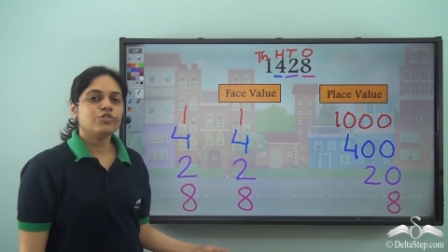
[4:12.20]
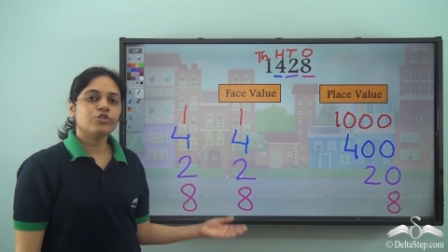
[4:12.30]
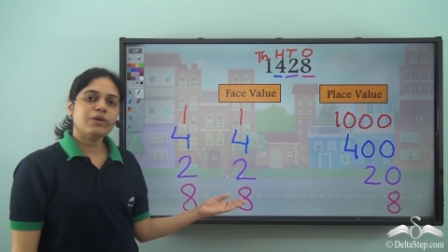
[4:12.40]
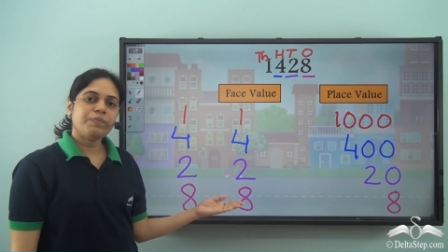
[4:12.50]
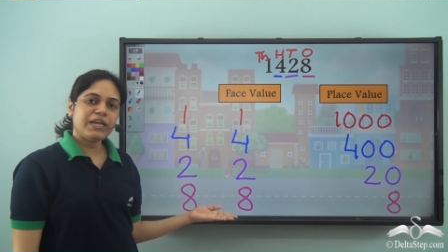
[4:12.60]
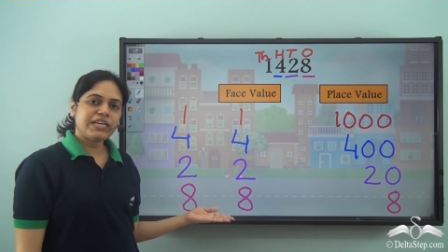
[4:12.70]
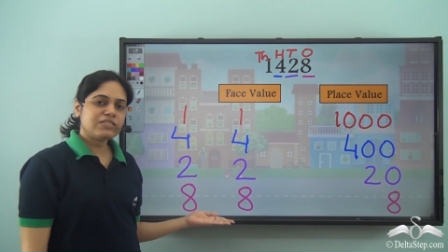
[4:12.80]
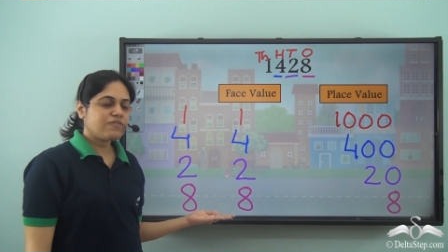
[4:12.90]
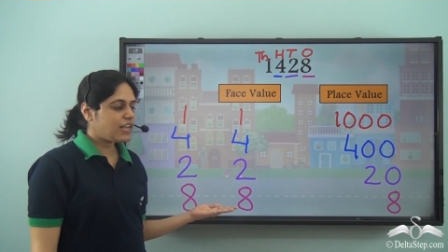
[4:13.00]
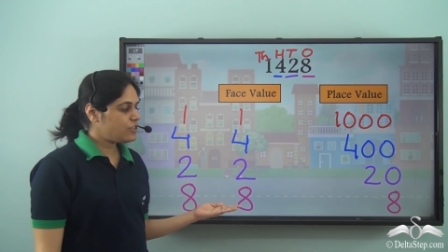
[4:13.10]
So the
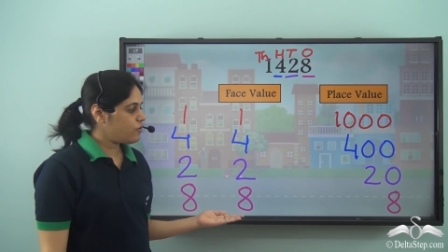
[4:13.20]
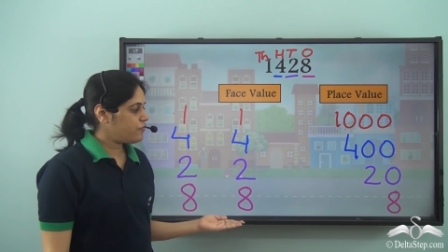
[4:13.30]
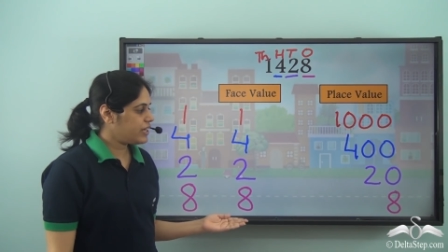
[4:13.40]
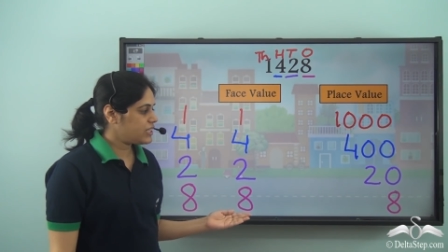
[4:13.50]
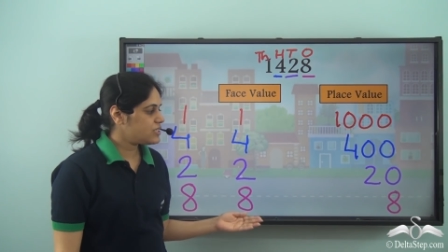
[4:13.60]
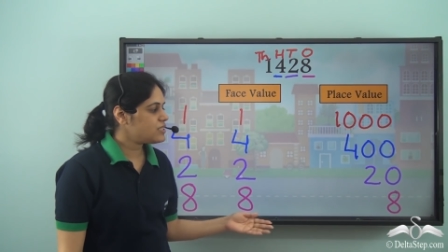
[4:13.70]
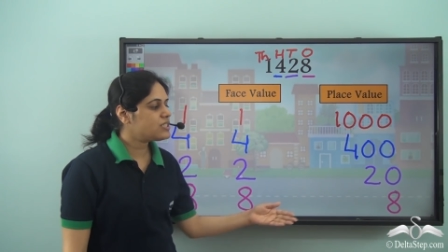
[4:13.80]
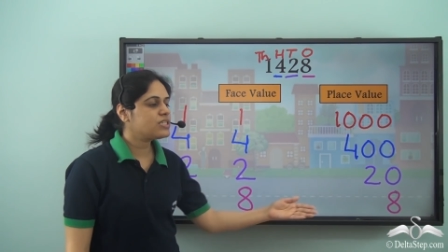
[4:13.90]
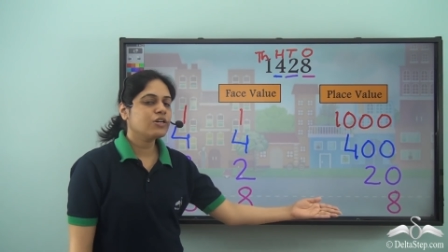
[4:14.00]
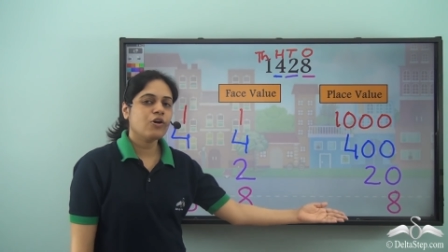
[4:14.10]
place value of 8
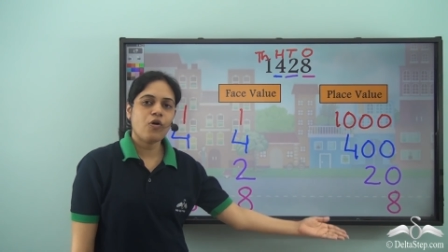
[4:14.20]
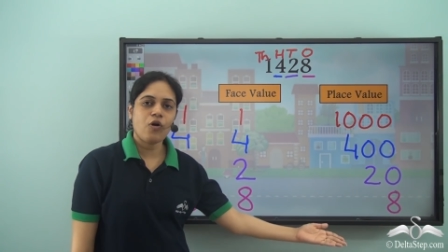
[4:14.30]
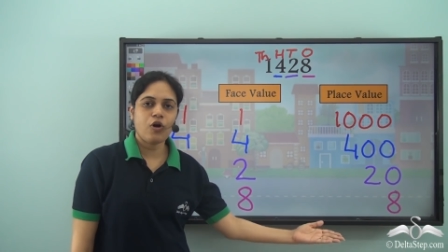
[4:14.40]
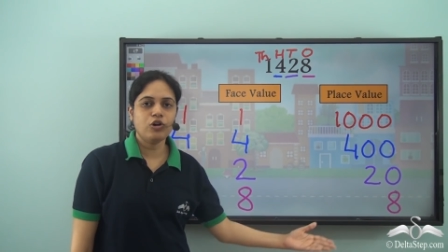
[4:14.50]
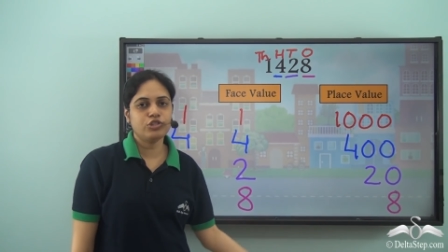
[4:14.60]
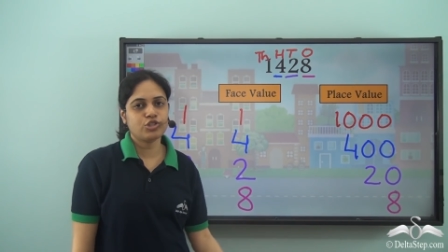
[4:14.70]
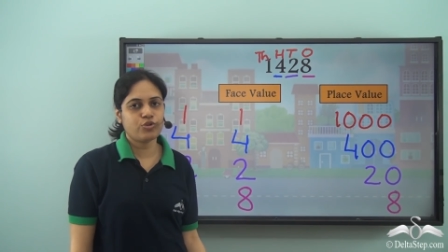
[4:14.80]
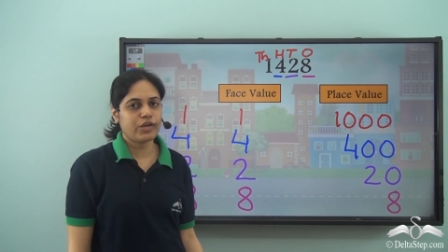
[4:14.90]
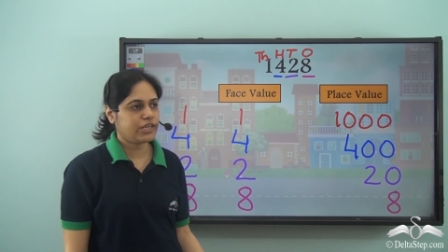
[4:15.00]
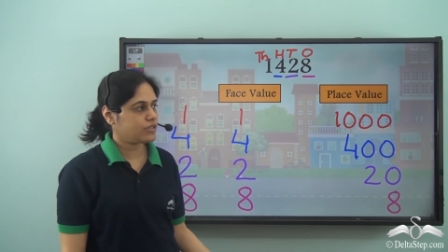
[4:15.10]
is
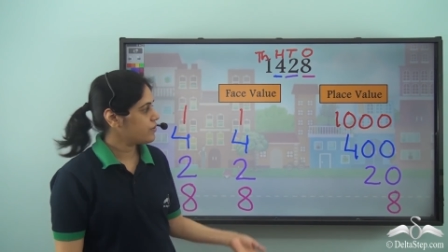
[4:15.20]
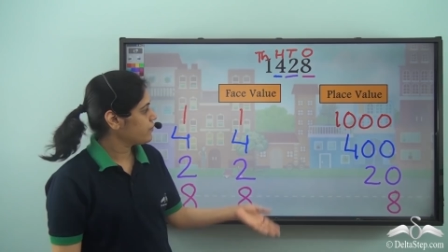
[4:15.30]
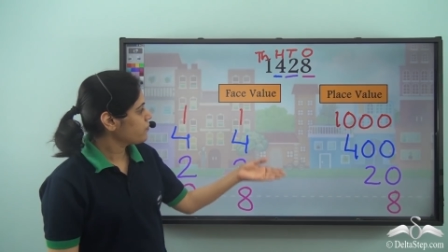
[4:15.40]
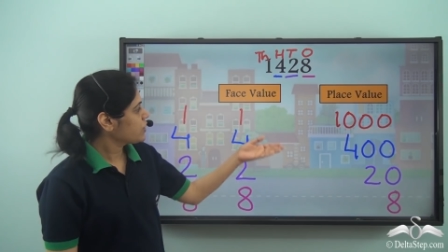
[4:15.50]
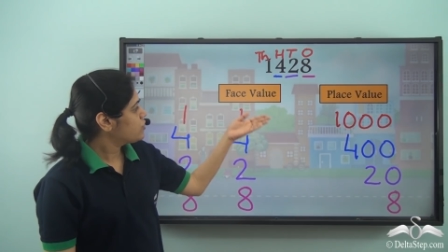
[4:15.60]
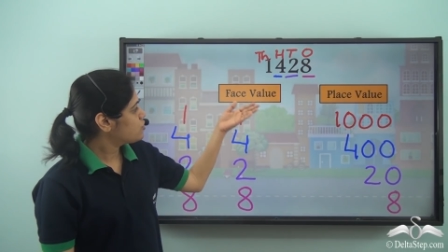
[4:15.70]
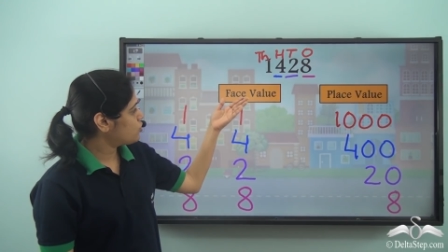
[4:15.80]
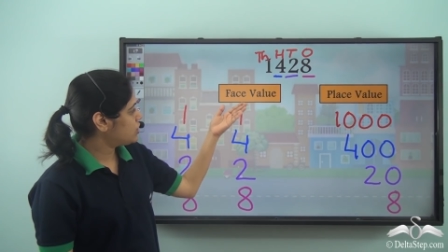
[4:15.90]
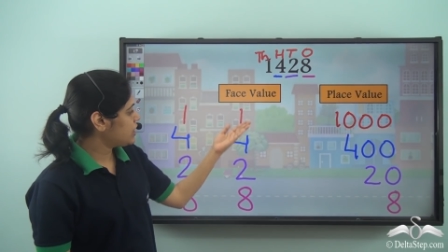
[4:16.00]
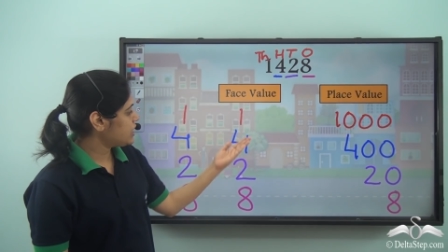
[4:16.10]
also 8.
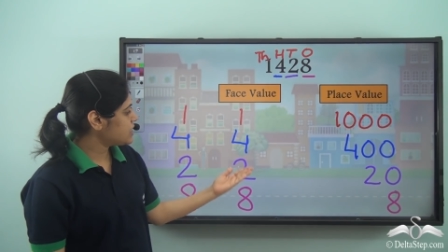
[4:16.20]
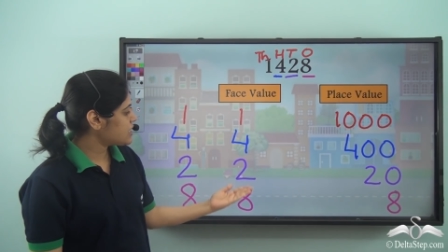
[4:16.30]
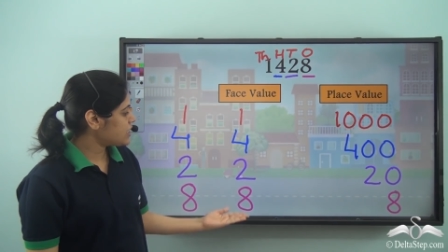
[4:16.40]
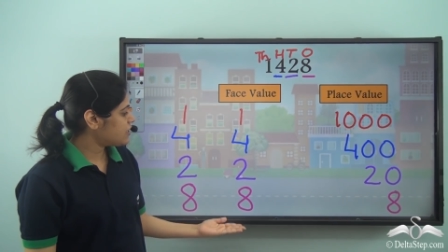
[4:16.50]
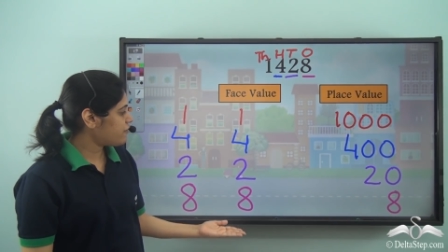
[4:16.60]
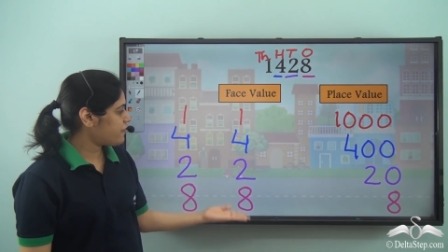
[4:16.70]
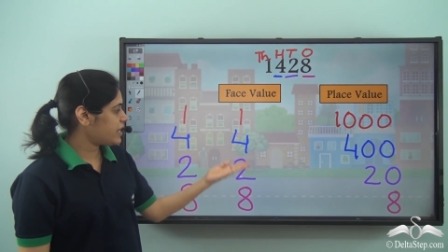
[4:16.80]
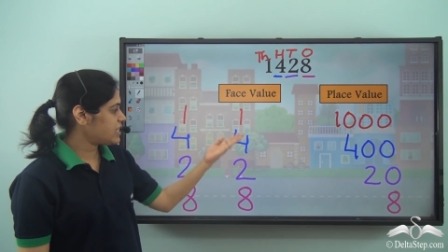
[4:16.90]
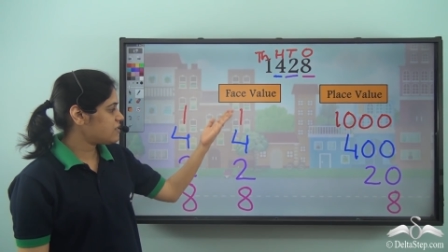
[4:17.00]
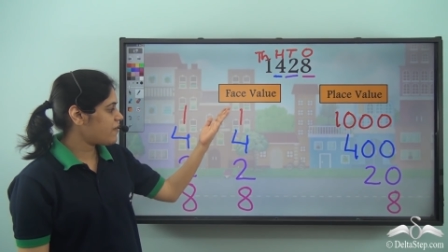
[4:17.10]
So these are the
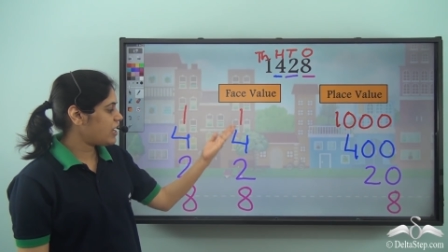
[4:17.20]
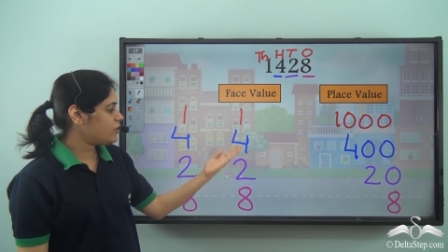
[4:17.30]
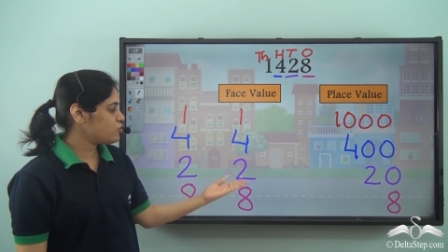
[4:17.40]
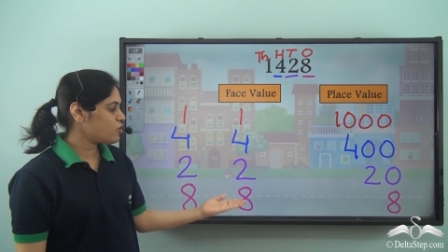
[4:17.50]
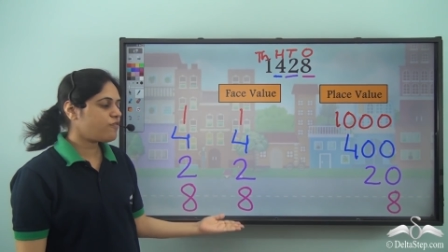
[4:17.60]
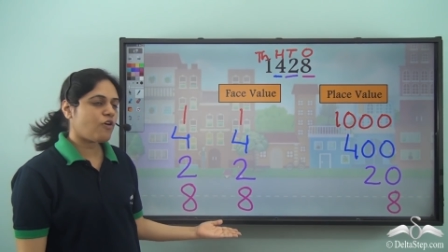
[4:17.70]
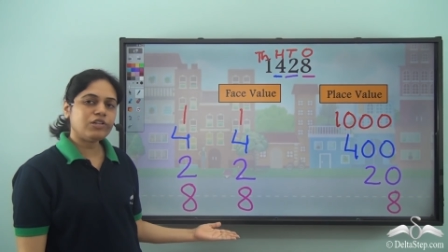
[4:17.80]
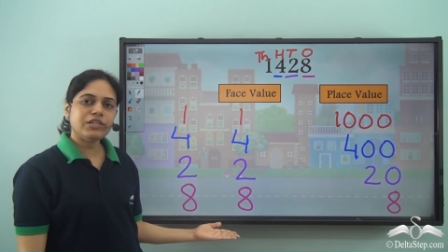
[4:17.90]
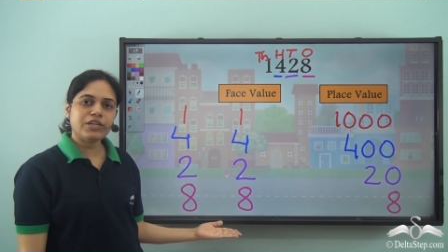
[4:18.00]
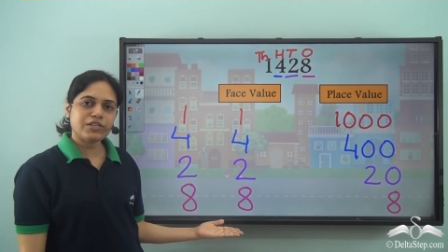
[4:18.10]
face values of
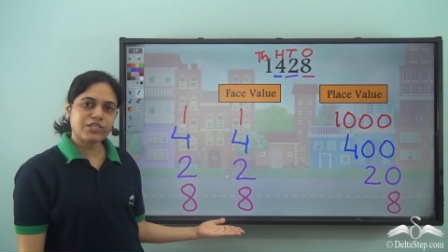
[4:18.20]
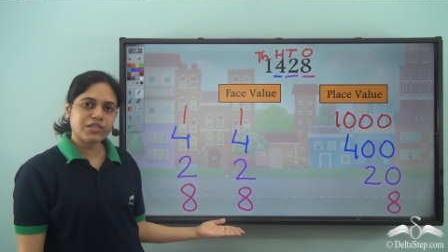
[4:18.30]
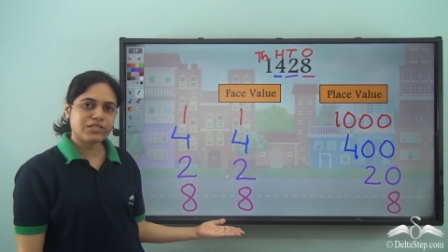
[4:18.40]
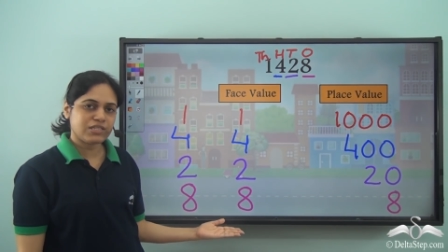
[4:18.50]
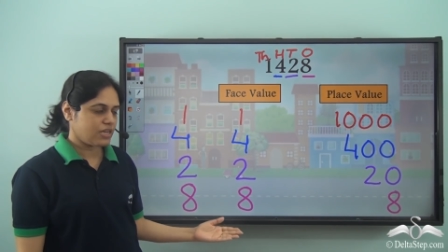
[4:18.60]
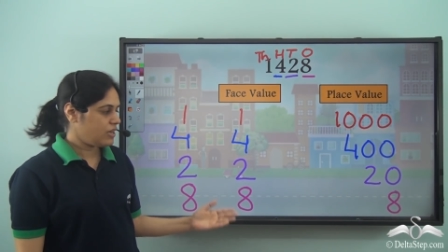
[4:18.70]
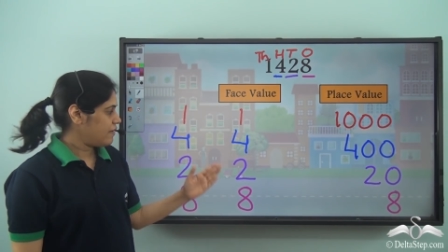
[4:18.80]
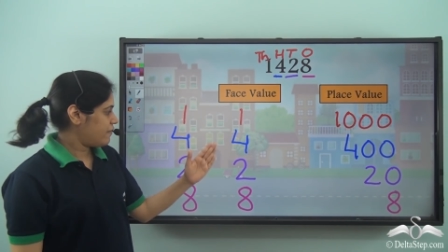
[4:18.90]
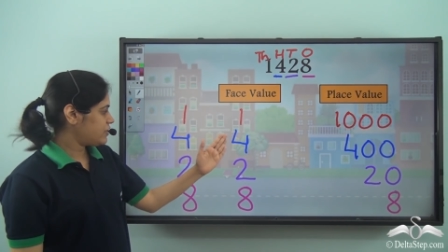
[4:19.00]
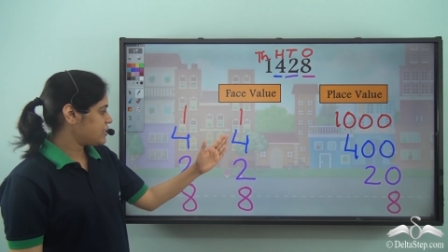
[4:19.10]
all the digits
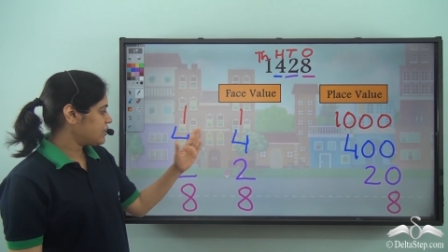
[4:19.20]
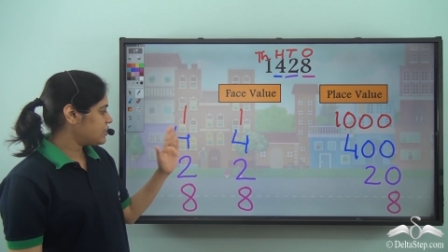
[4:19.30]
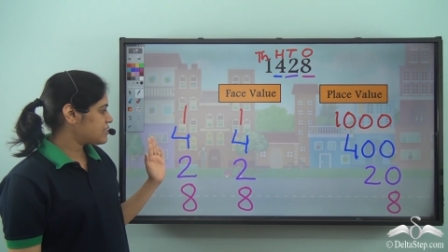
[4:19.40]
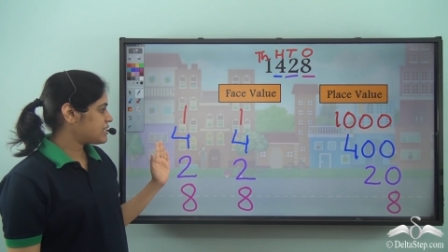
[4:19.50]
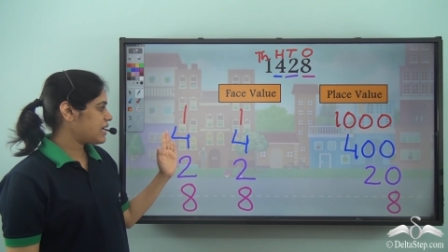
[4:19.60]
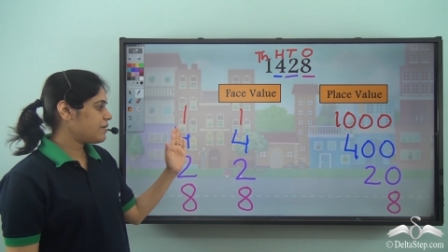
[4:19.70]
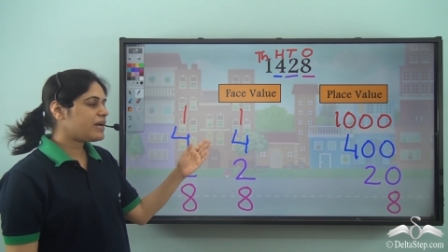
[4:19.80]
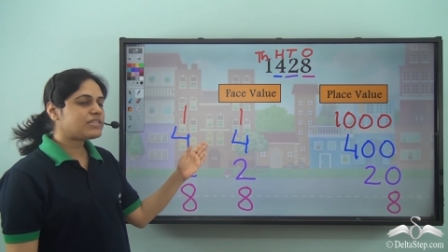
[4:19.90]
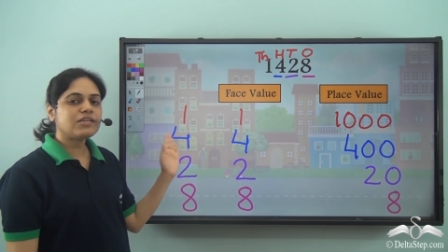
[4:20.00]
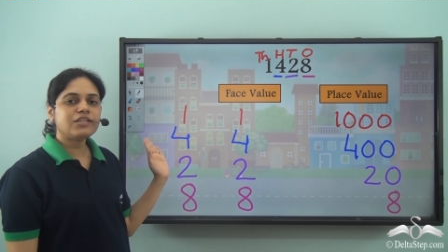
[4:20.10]
which are the
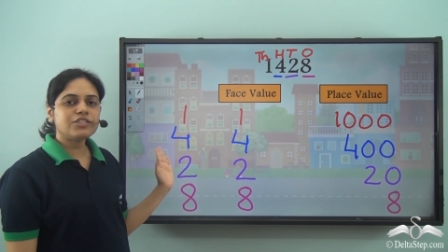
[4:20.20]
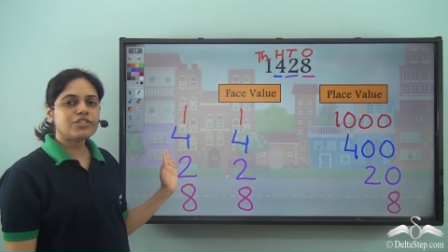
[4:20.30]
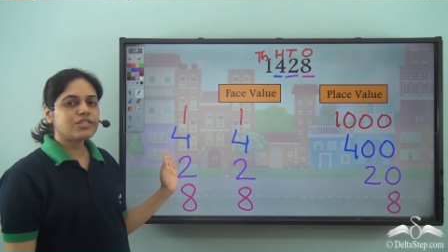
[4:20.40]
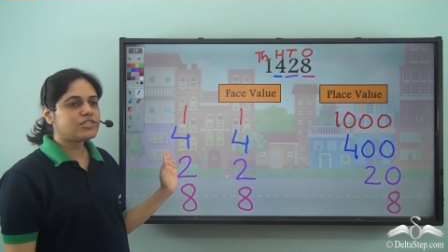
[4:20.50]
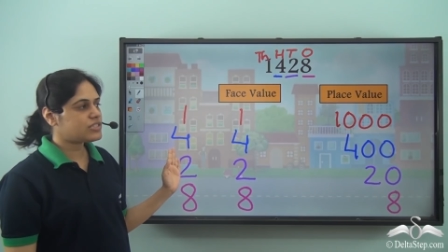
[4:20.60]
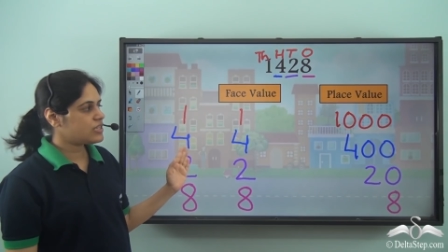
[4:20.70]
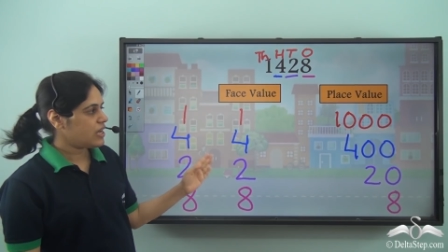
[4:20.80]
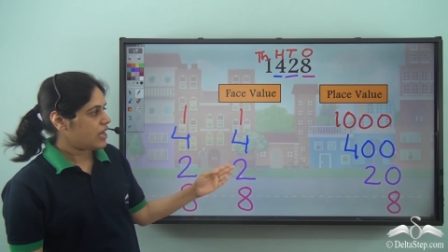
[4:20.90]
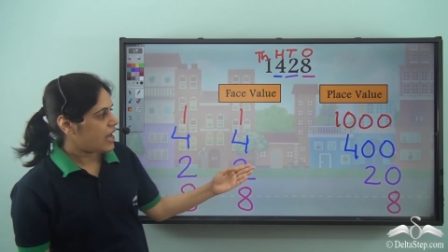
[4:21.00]
same as the digits